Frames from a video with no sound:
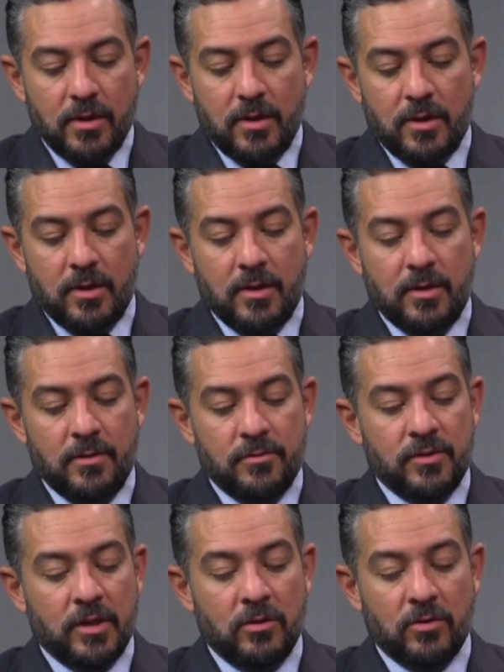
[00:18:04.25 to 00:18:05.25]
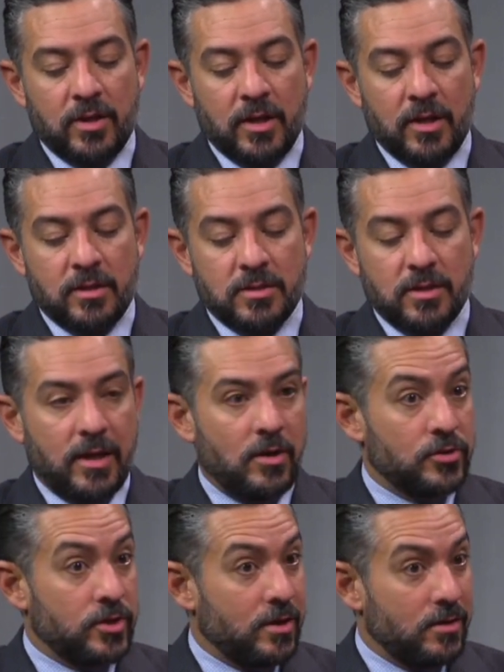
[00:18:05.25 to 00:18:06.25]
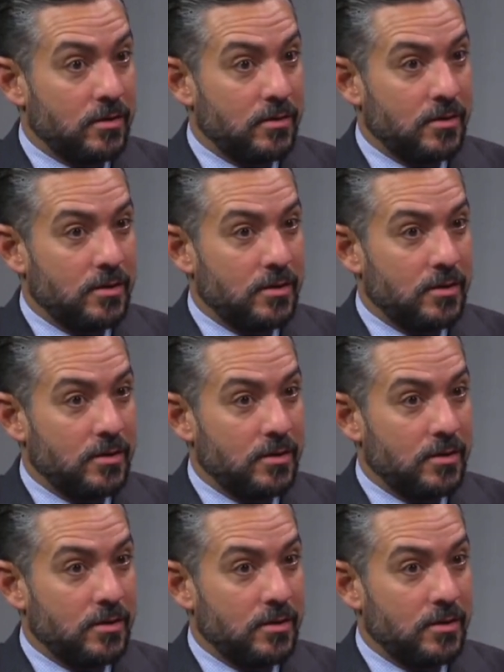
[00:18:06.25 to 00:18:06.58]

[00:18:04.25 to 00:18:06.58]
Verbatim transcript: Uh, they look at healthcare,